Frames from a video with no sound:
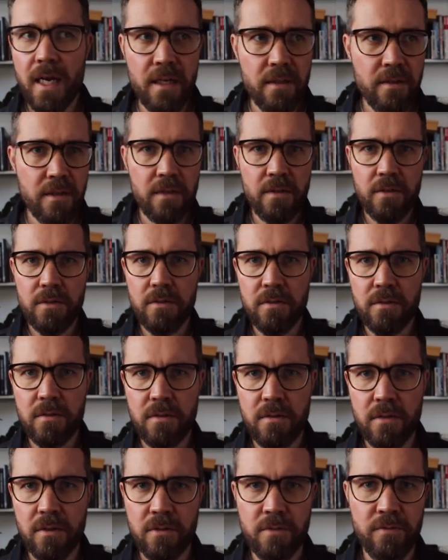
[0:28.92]
And I think
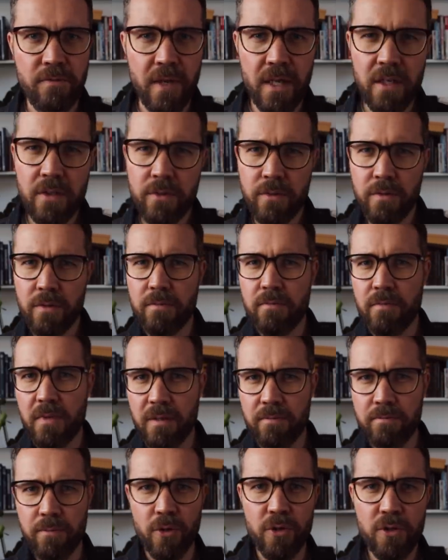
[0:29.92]
there's value
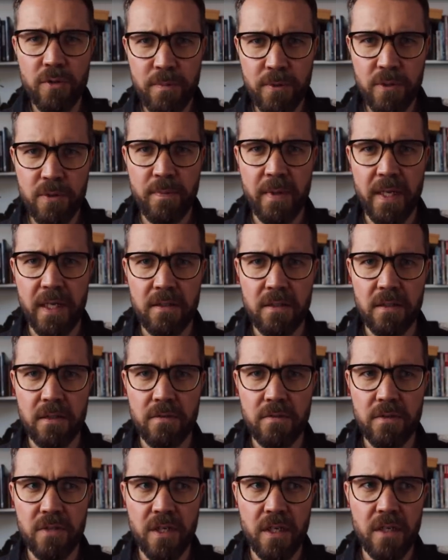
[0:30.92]
in both
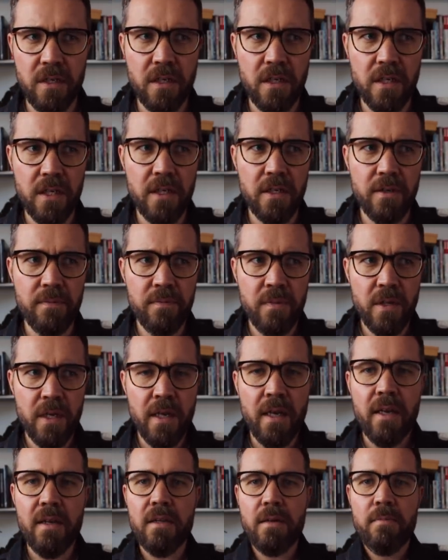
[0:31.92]
perspectives. Certainly,
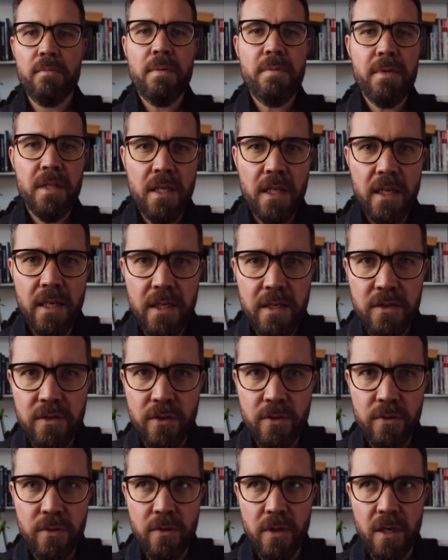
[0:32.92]
maybe the guys
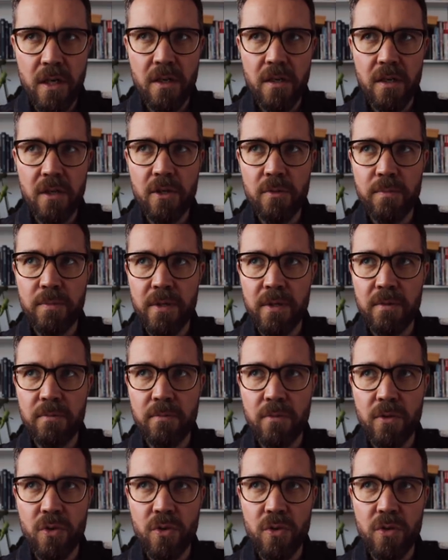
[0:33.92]
who are a little bit
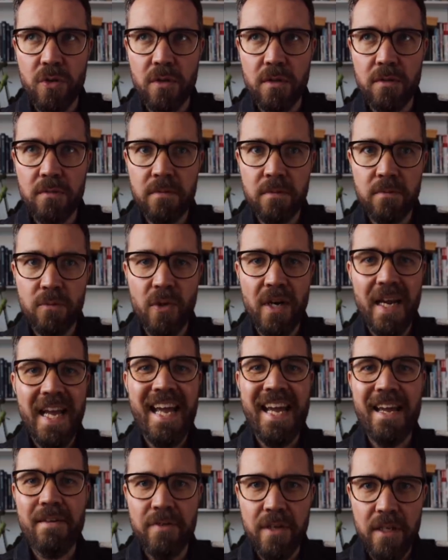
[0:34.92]
more
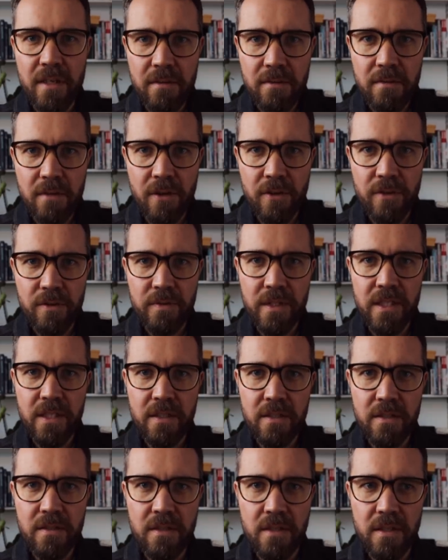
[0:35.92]
heavy on the
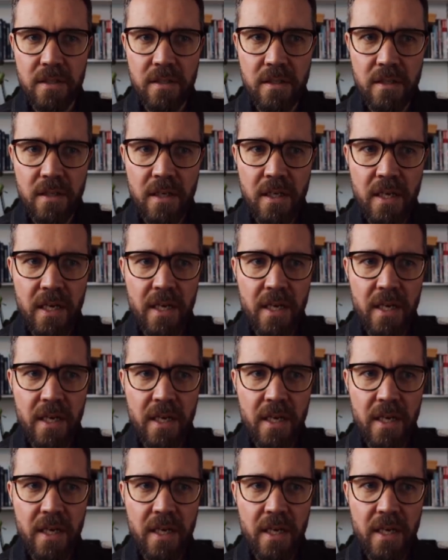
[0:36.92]
EDC,